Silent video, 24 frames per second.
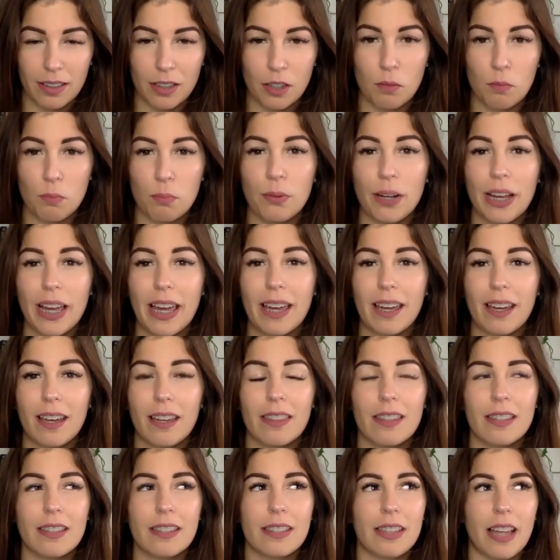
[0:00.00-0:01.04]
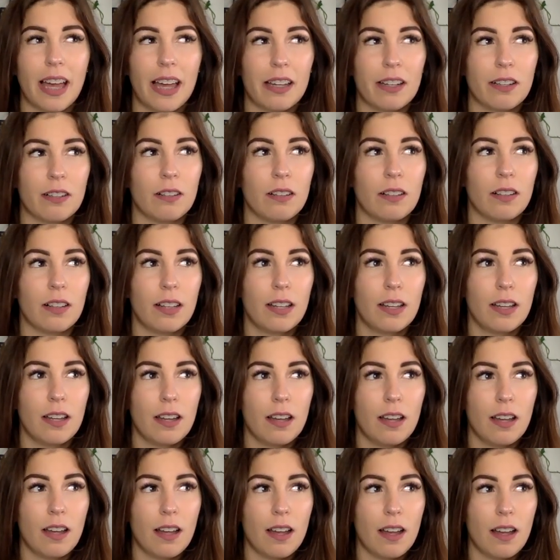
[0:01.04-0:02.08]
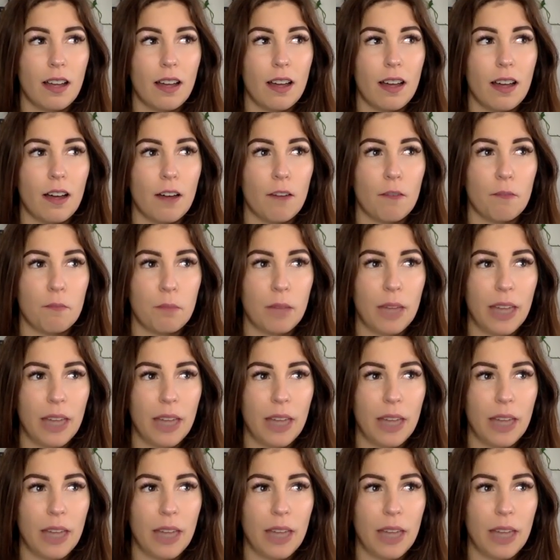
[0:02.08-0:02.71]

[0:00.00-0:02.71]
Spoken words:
You break the cycle of